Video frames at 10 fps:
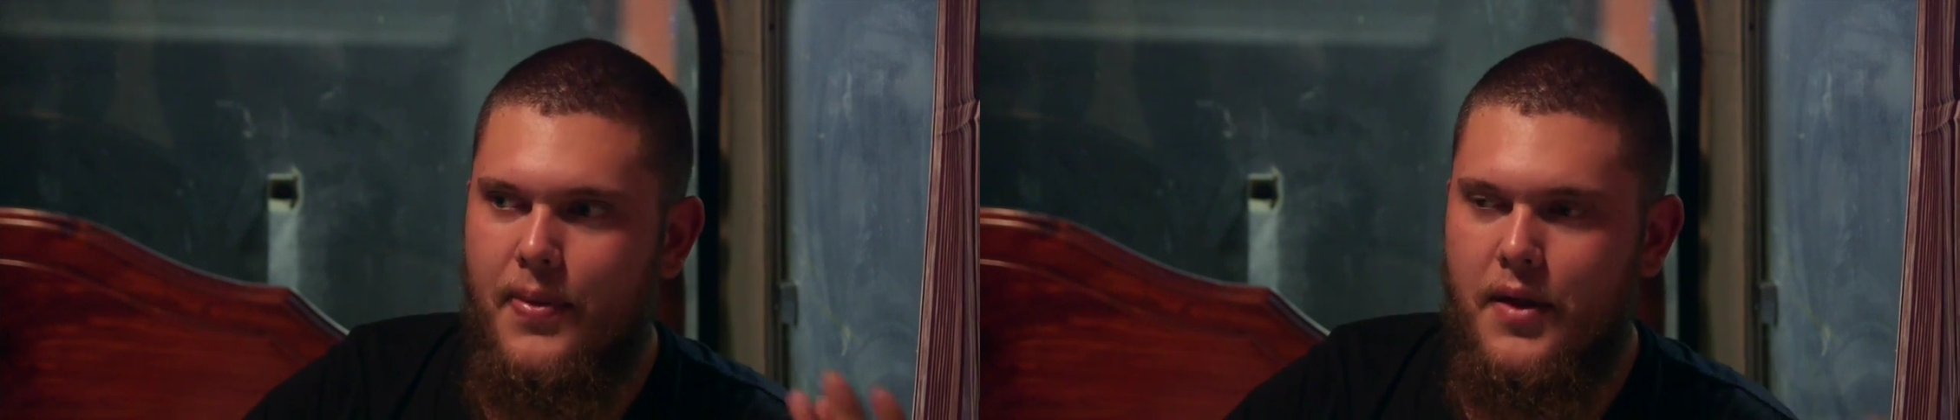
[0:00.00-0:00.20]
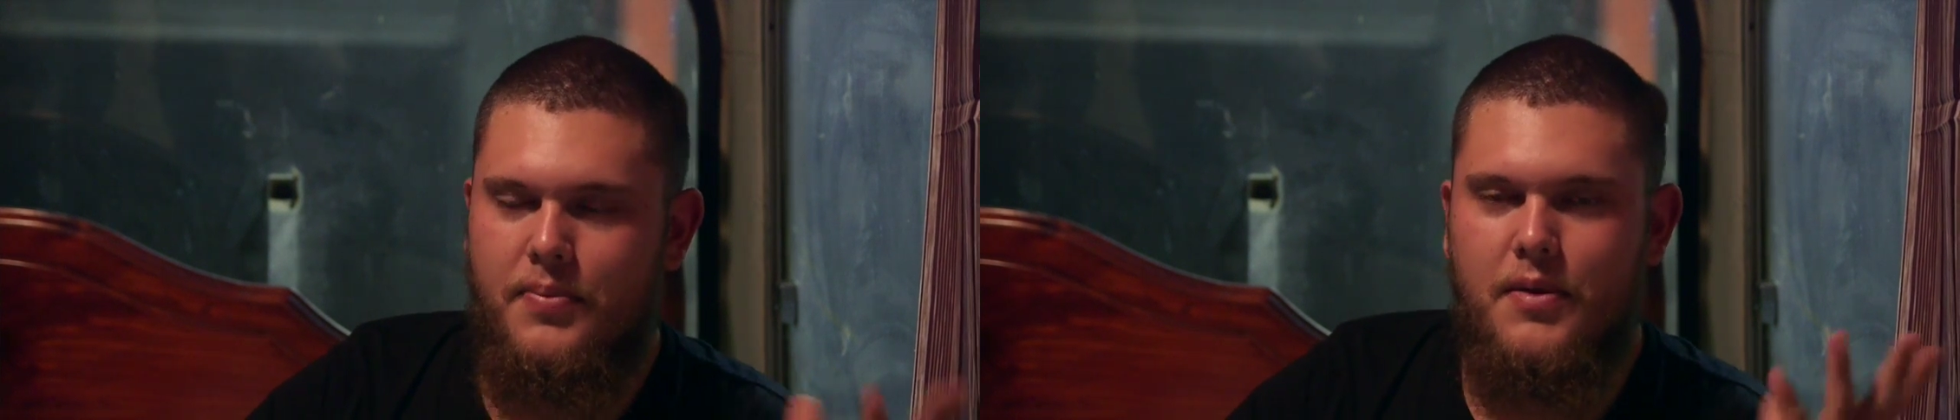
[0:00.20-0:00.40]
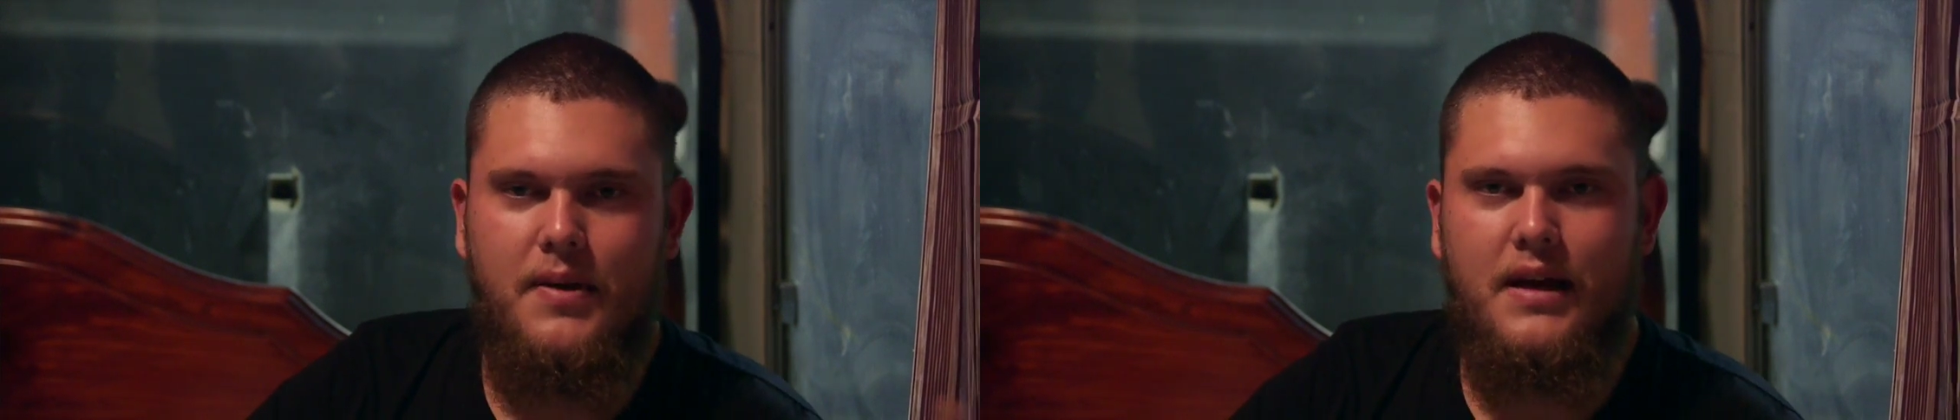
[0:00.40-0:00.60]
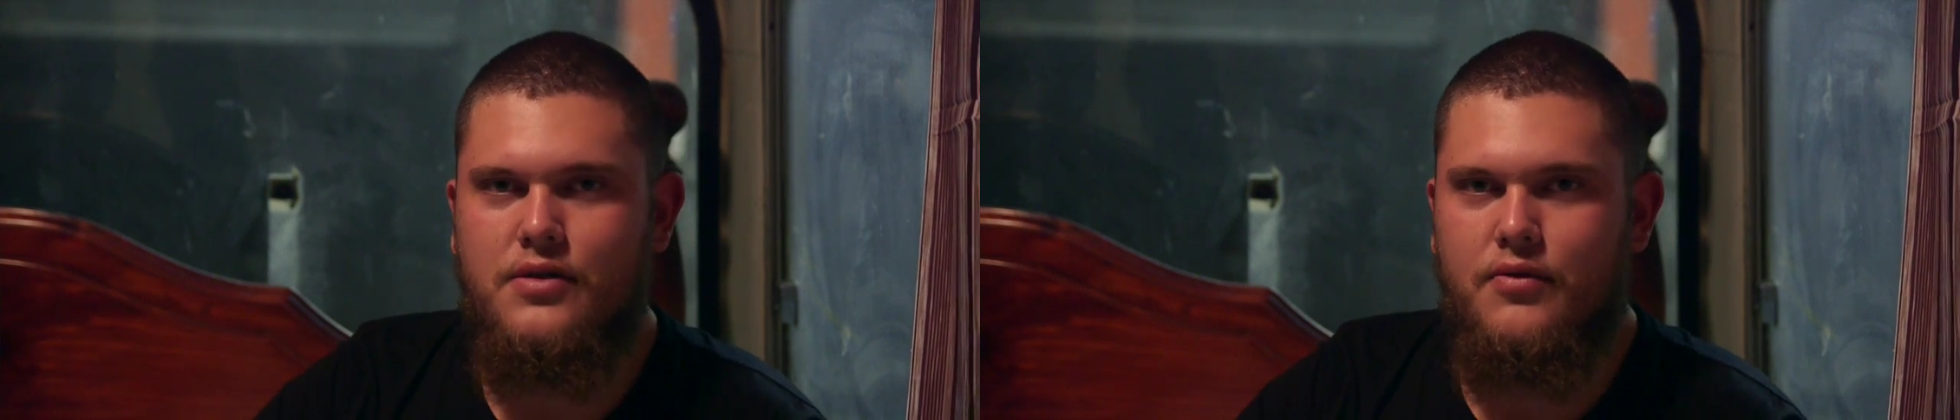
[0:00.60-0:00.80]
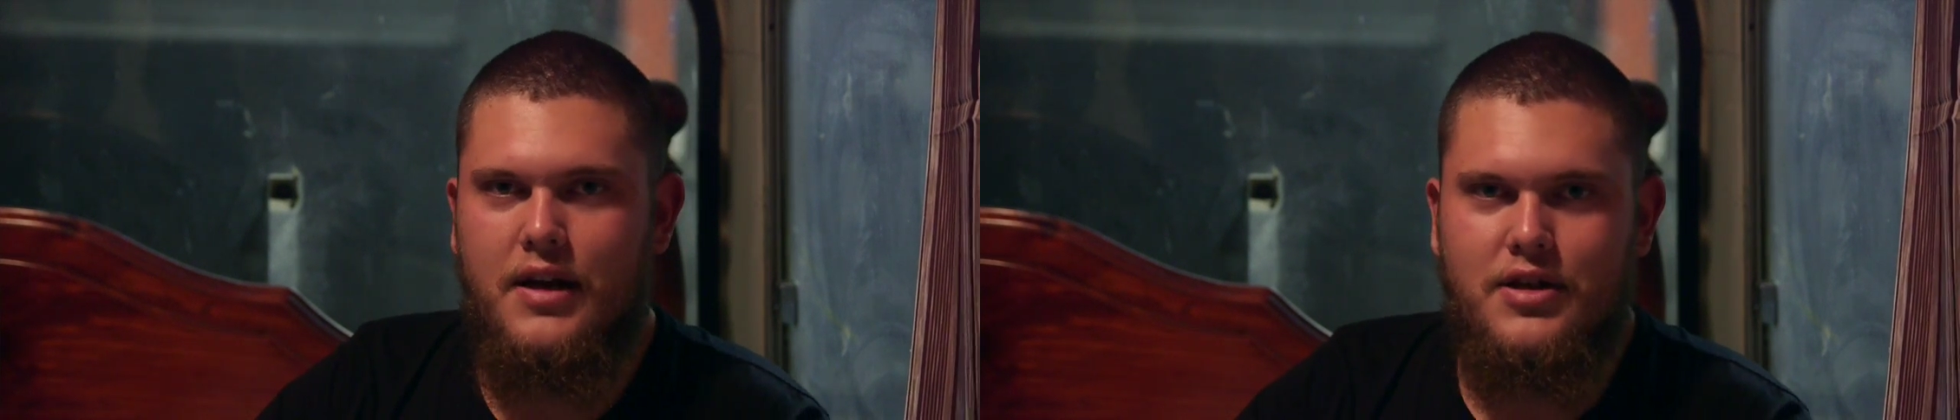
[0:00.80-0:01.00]
the
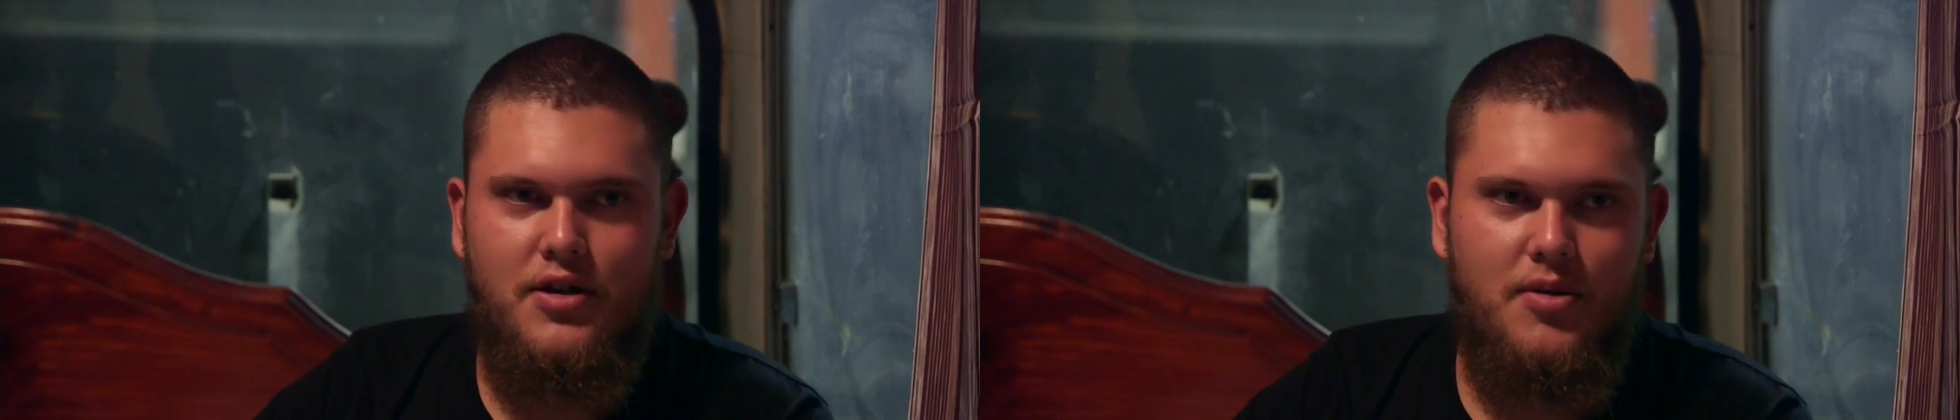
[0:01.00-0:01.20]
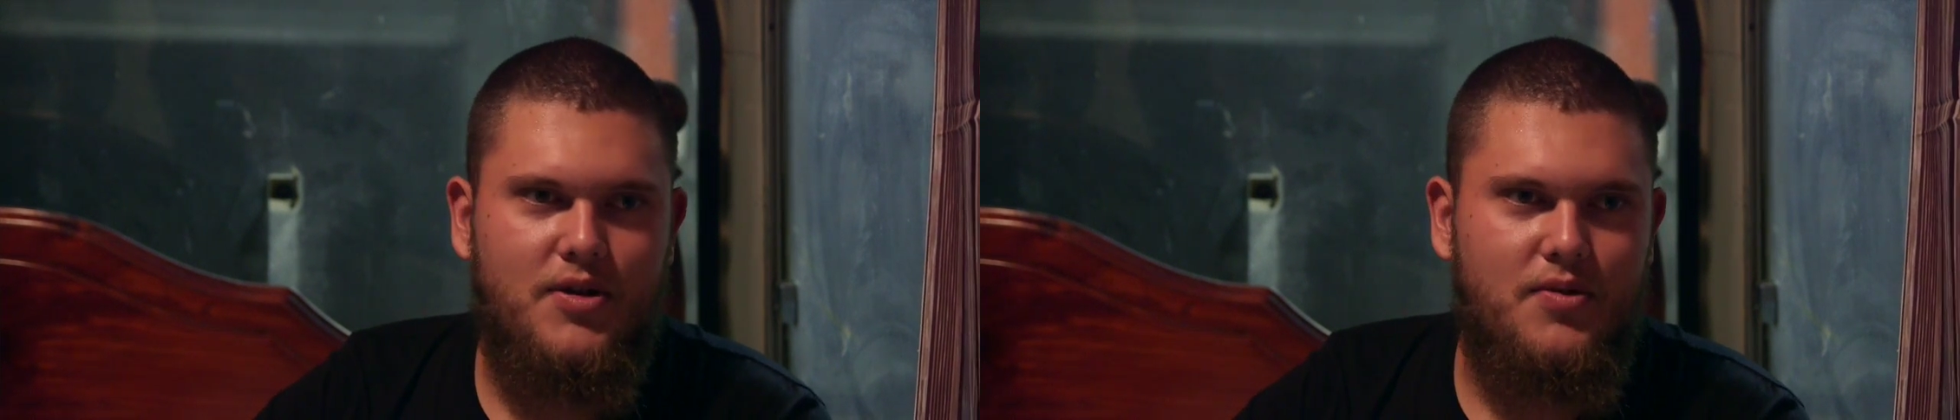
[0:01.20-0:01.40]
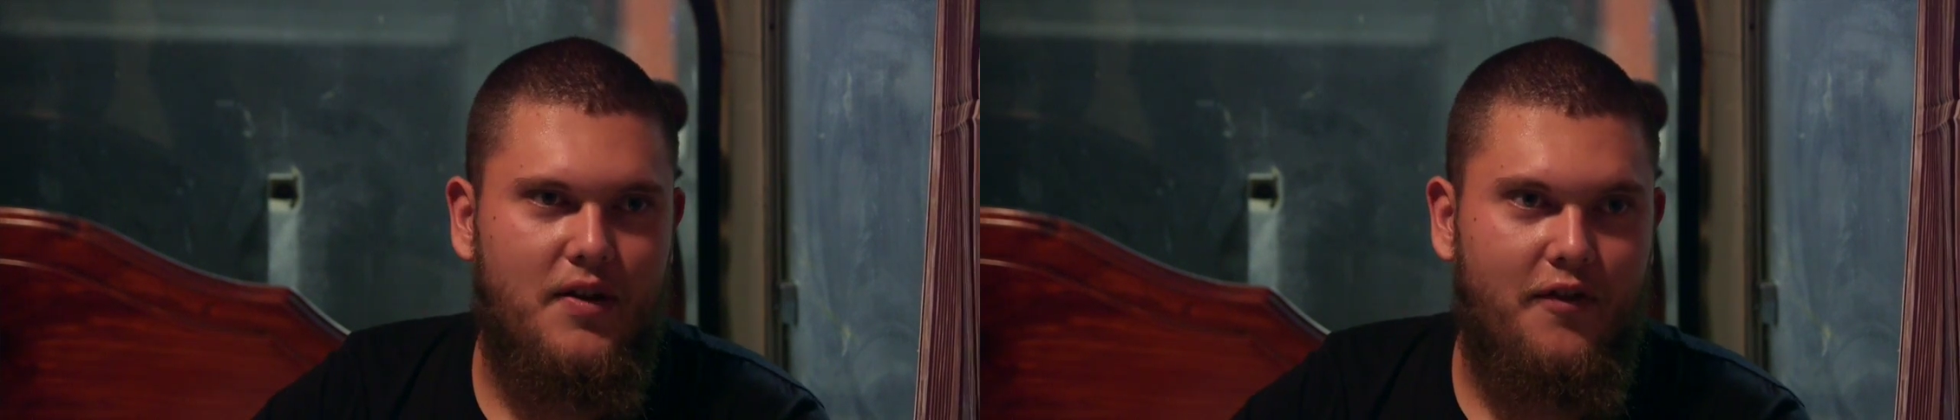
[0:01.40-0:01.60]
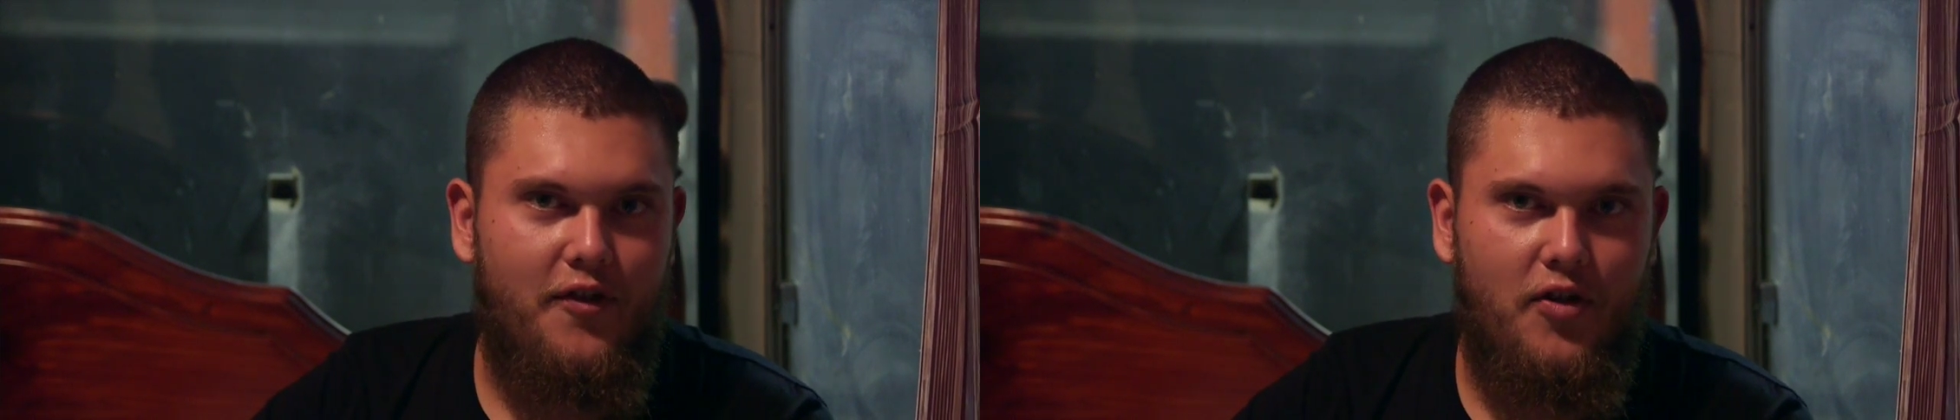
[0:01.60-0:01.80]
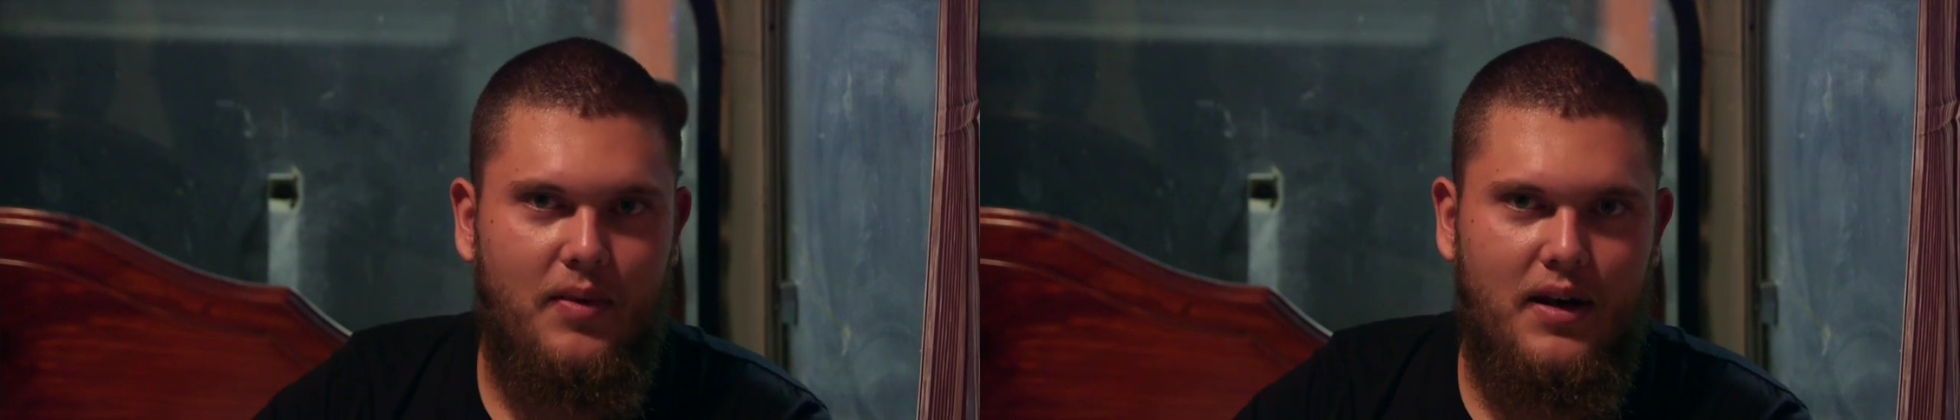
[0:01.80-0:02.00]
pixel ratio between
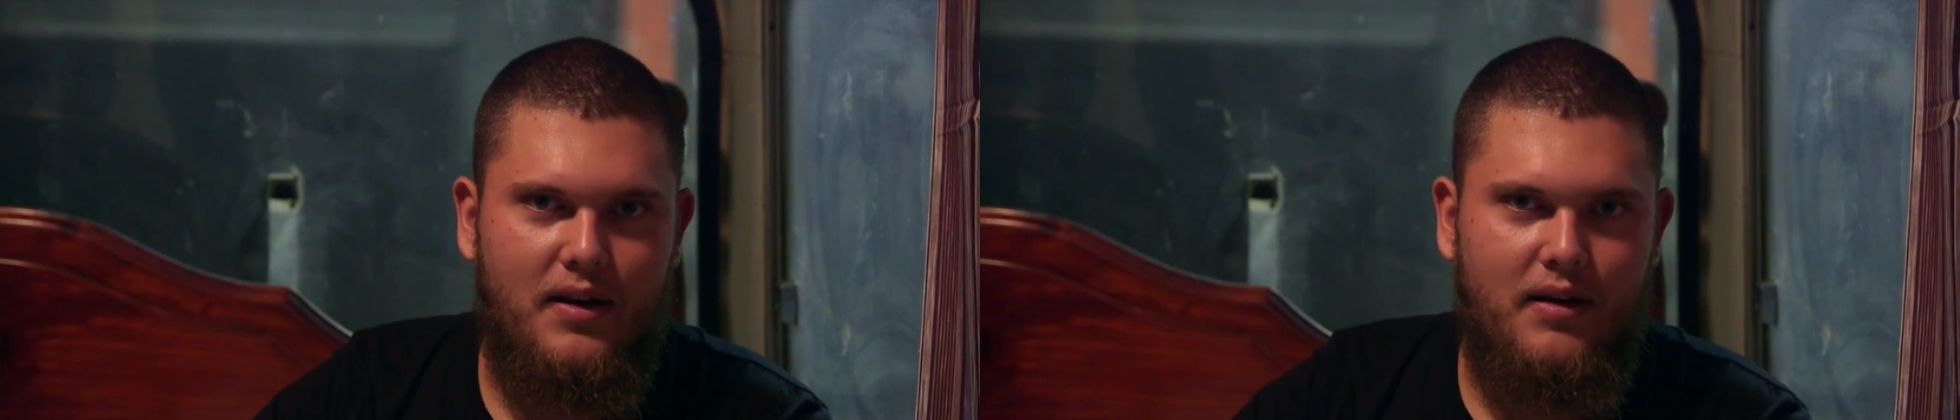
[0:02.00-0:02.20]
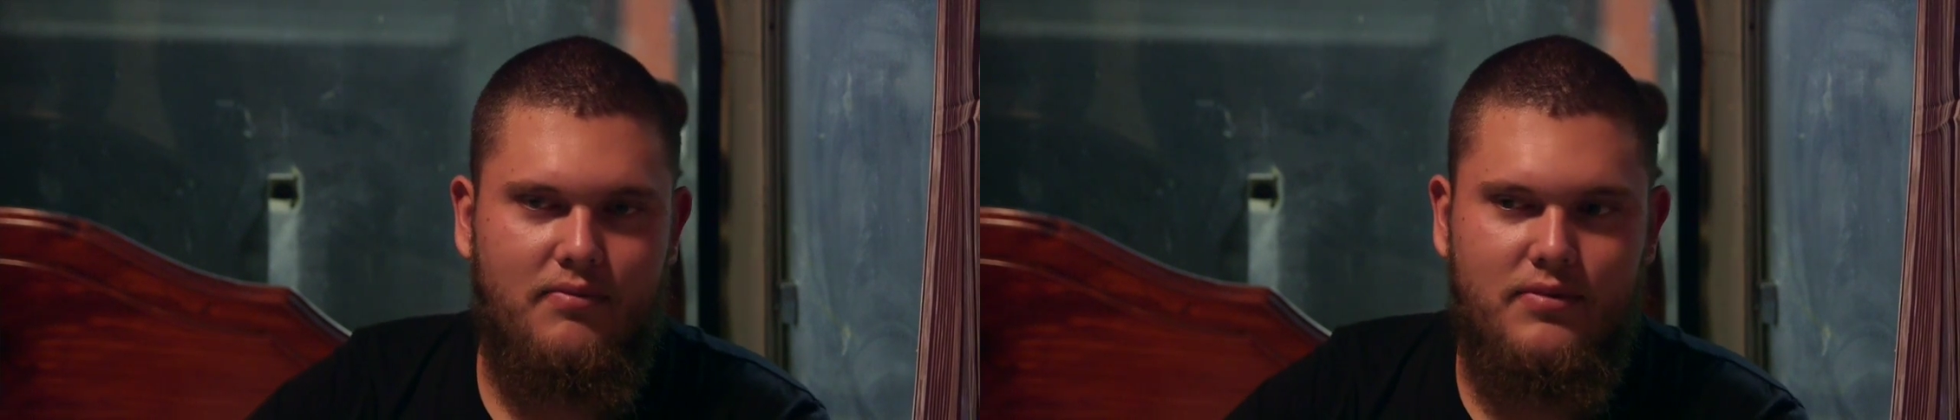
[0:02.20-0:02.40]
film and